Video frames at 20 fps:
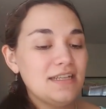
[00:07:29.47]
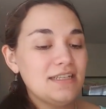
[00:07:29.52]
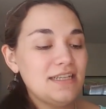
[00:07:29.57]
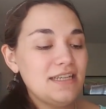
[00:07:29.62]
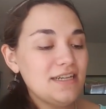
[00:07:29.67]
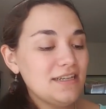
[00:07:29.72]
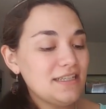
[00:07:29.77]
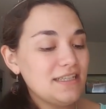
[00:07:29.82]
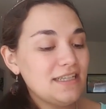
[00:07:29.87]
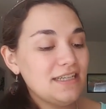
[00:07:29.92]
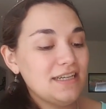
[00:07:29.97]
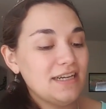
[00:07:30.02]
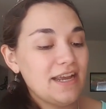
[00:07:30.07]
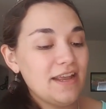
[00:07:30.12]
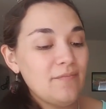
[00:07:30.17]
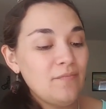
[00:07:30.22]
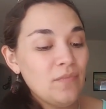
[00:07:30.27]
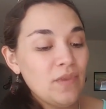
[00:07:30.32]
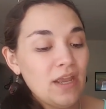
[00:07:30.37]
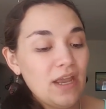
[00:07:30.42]
Dear
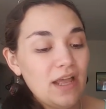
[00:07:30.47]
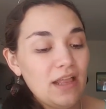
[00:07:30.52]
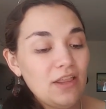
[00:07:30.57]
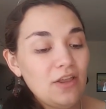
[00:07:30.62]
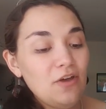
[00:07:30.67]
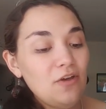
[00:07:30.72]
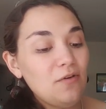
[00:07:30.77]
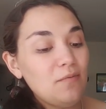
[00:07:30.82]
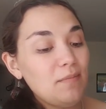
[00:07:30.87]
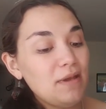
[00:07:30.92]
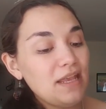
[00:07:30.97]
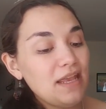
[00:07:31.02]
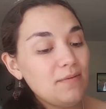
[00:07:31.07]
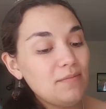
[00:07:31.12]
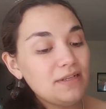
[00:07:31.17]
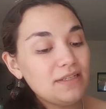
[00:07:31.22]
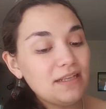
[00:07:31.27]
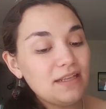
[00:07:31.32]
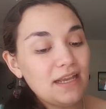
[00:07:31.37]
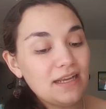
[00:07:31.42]
Siri, hello, my
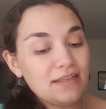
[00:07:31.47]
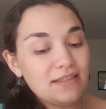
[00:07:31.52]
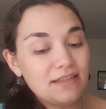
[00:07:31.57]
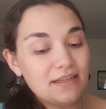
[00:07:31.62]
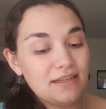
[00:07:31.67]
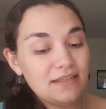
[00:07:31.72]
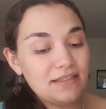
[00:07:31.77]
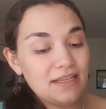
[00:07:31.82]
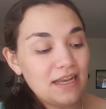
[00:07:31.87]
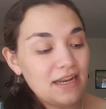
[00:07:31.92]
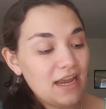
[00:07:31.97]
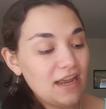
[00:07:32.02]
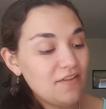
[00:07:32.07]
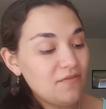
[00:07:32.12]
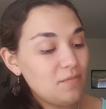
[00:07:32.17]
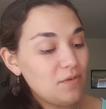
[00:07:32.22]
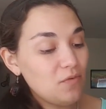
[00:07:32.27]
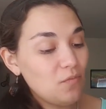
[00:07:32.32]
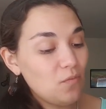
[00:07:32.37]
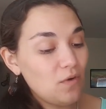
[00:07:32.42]
name is Alexis, and
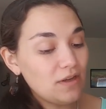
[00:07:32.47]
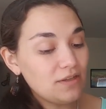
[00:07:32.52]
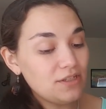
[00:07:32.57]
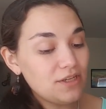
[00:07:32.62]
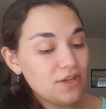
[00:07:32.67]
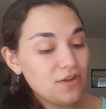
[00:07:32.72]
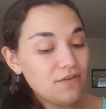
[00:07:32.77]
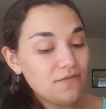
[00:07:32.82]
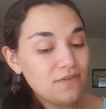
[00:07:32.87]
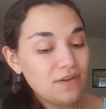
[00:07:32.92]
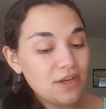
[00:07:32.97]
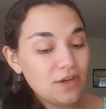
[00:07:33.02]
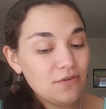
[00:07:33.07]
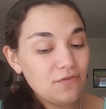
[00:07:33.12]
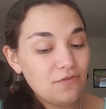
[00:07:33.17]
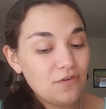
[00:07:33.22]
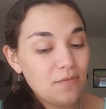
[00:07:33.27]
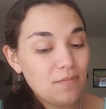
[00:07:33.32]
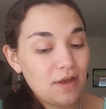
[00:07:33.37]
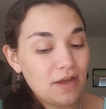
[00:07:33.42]
I've been watching your
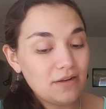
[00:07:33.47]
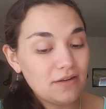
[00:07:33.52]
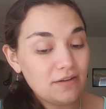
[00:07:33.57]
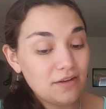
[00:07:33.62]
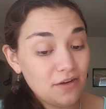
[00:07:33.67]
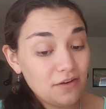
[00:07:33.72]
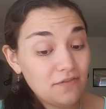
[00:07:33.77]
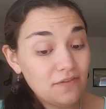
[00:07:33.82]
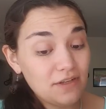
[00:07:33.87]
videos for about a